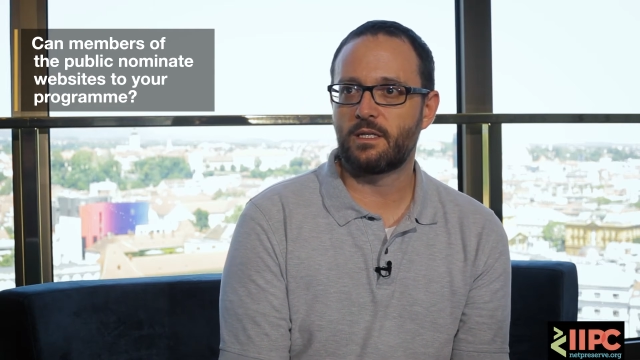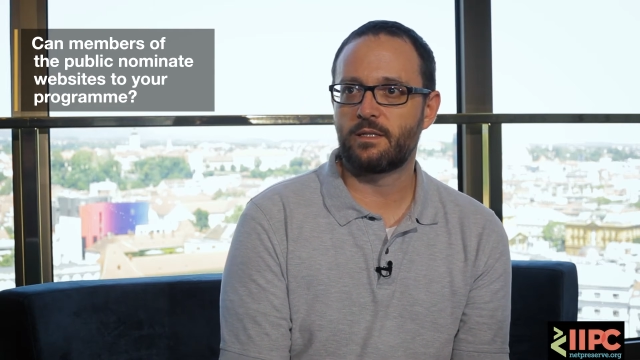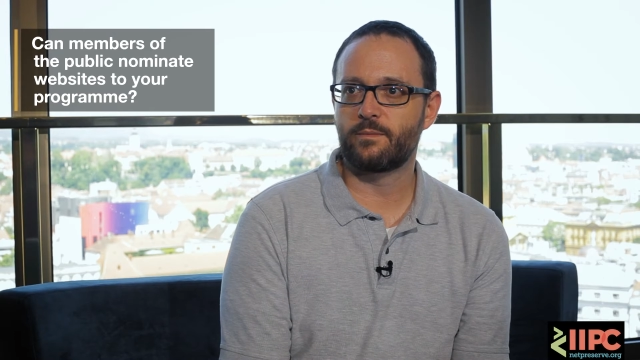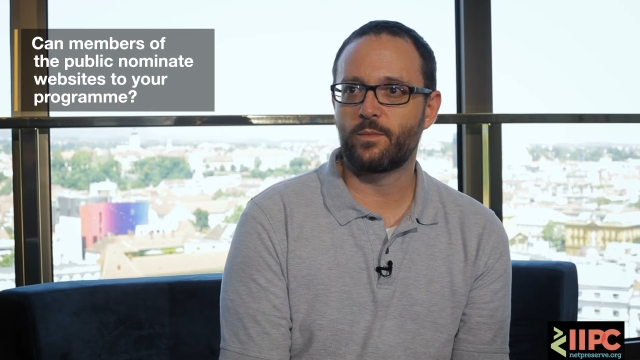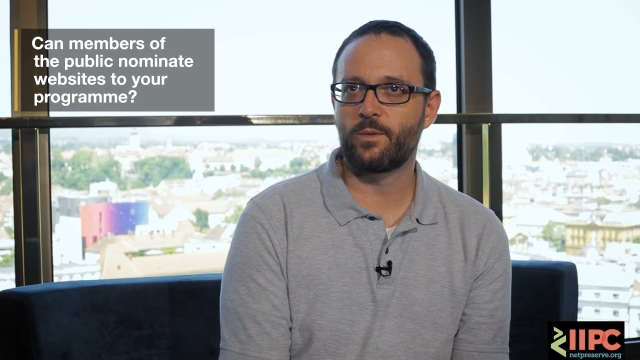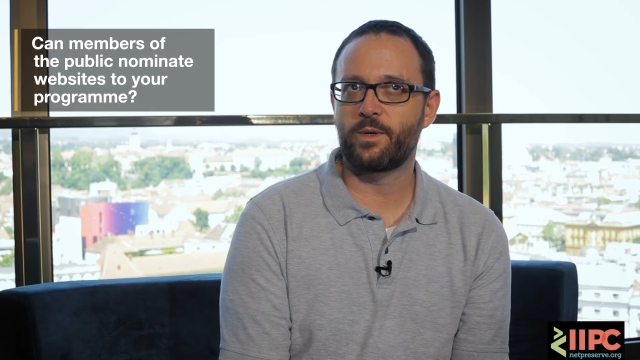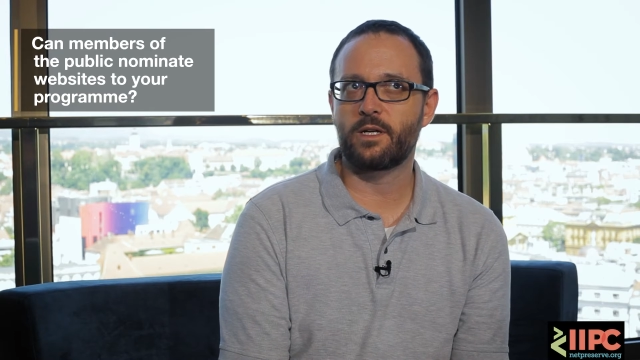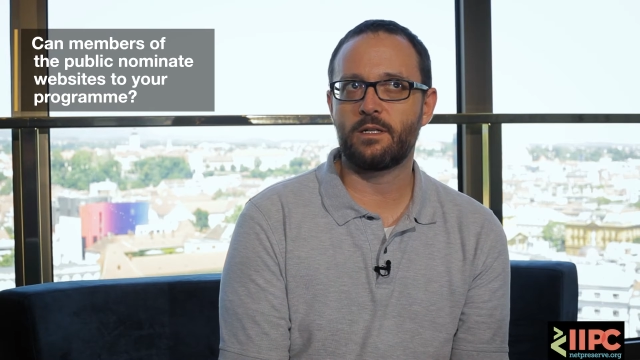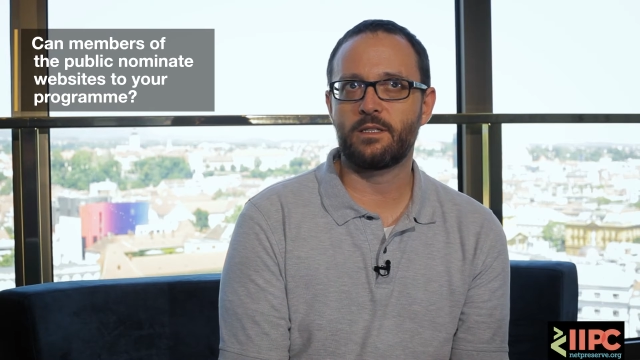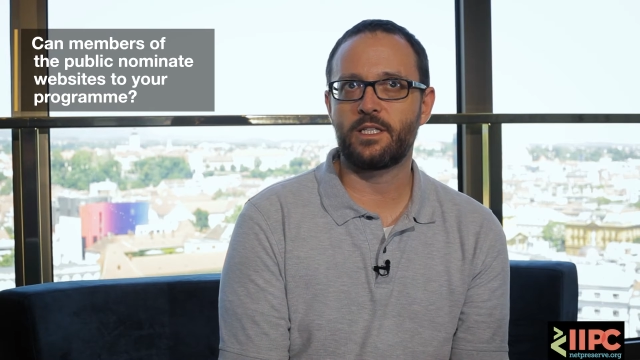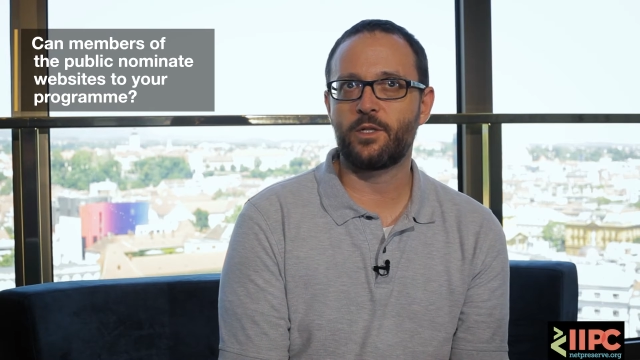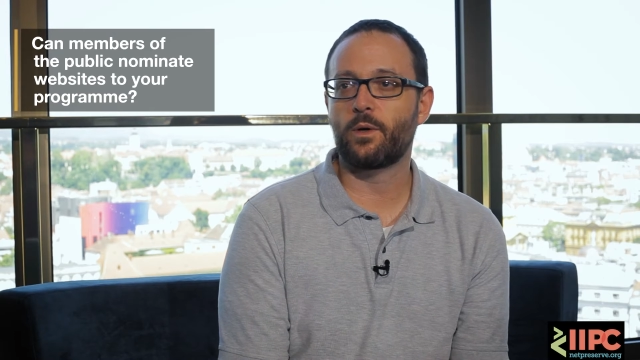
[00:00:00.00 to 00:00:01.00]
what we
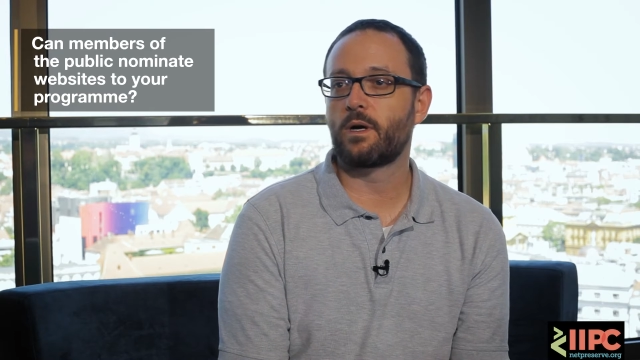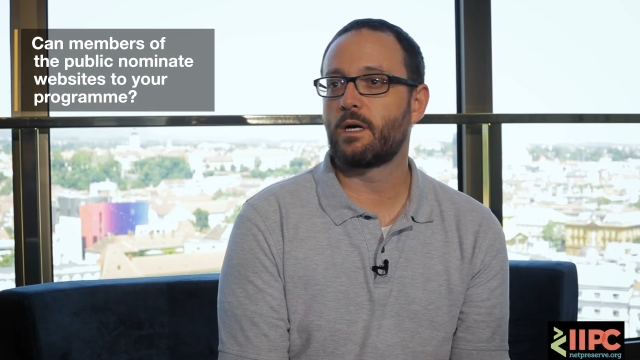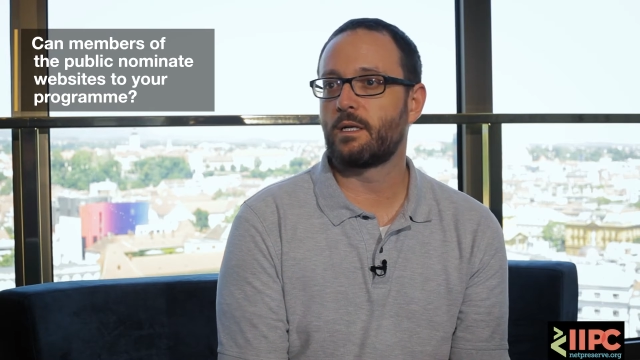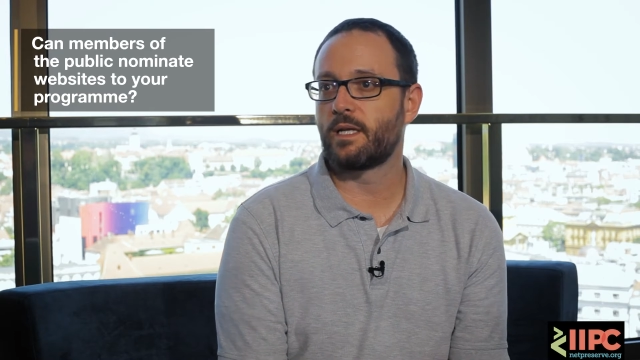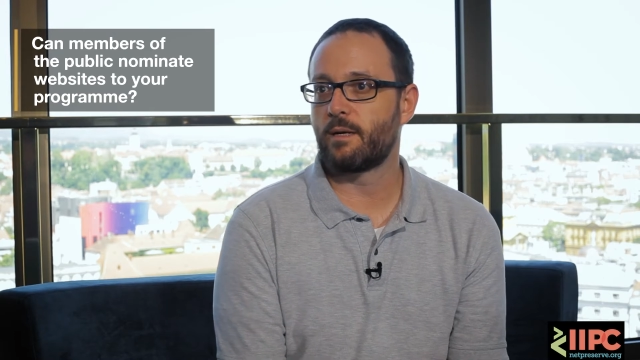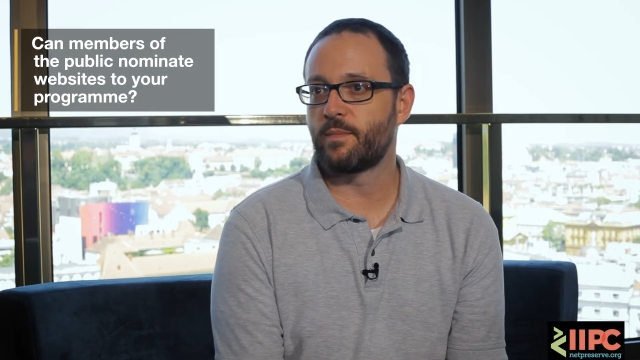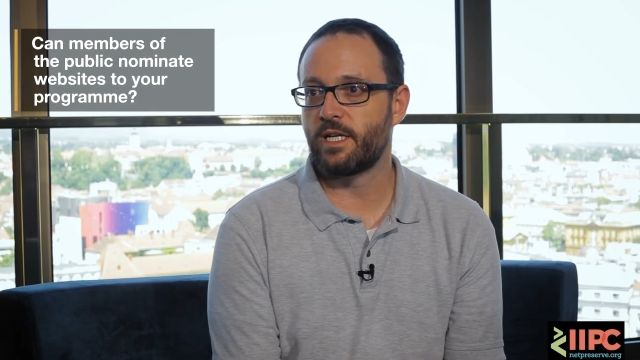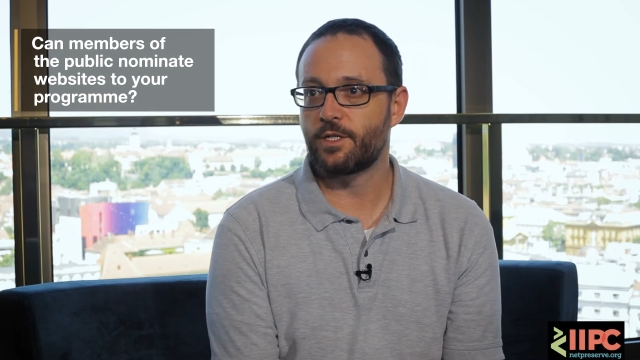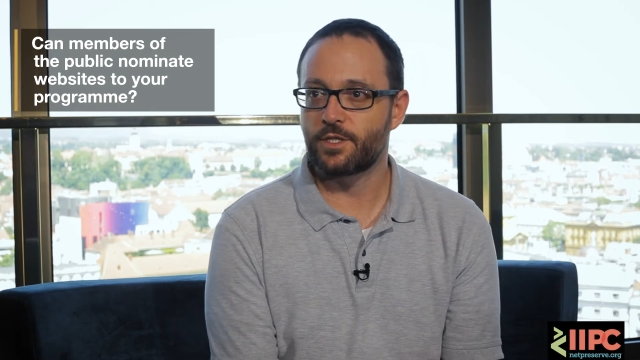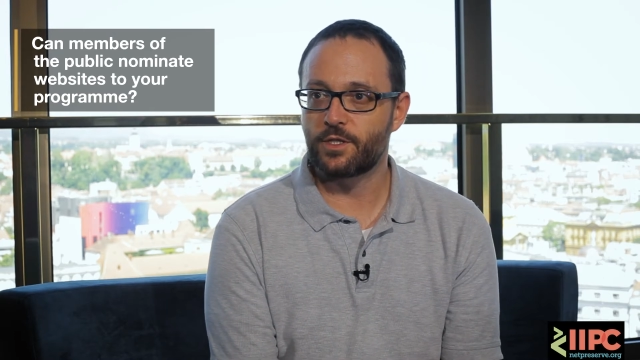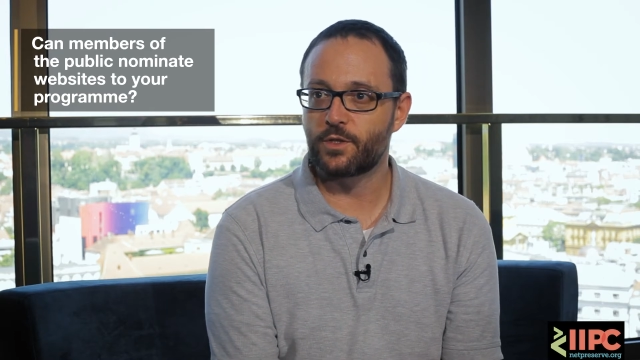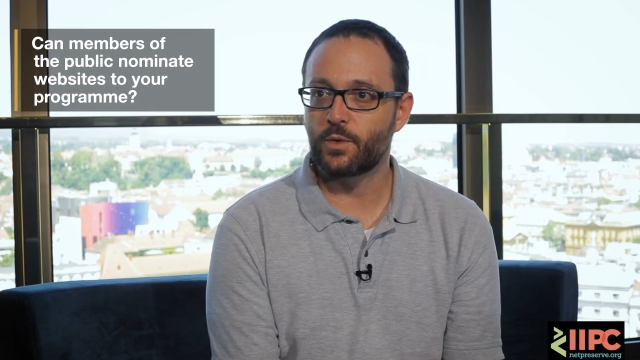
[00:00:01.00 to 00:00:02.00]
call the URL
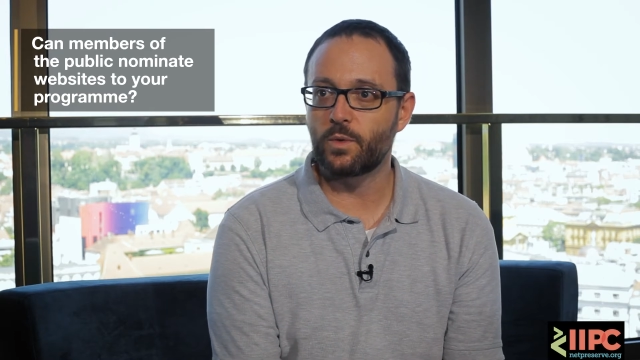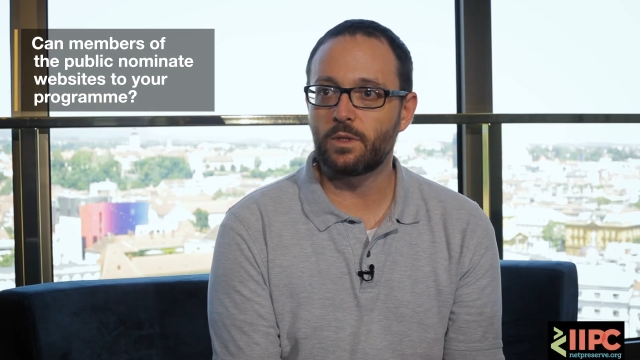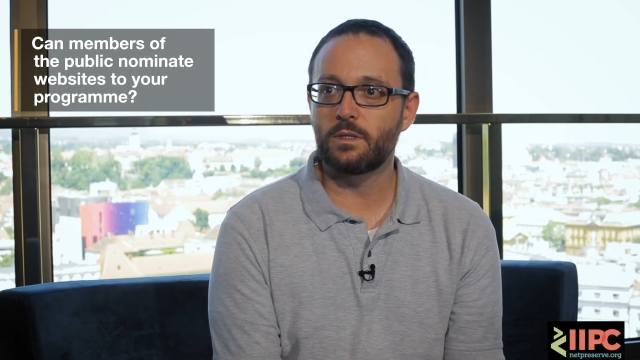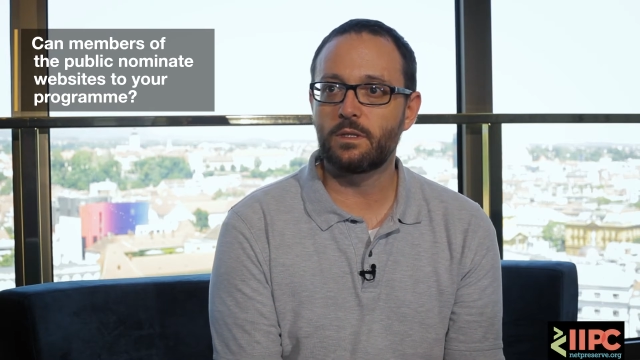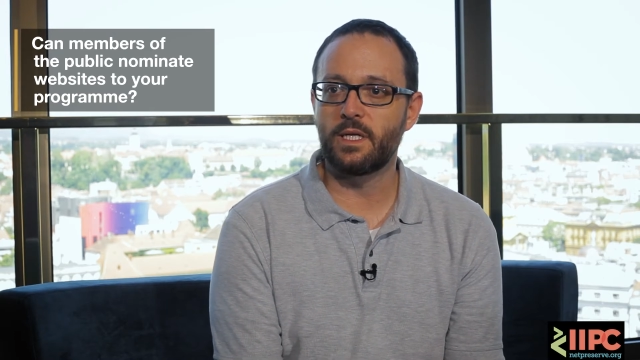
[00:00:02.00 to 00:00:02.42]
nomination tool.